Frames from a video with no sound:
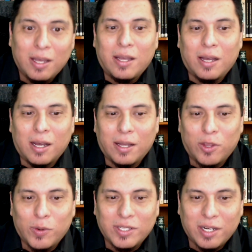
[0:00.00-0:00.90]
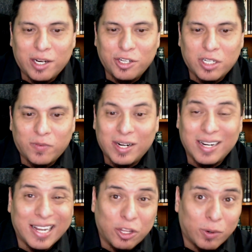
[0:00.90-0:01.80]
uh, there was an addition of
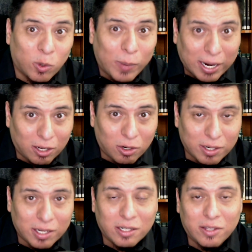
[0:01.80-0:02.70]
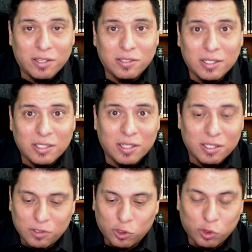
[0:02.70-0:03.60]
another irregular into this into
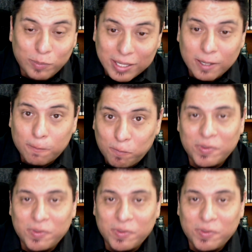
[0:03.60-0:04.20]
this grouping,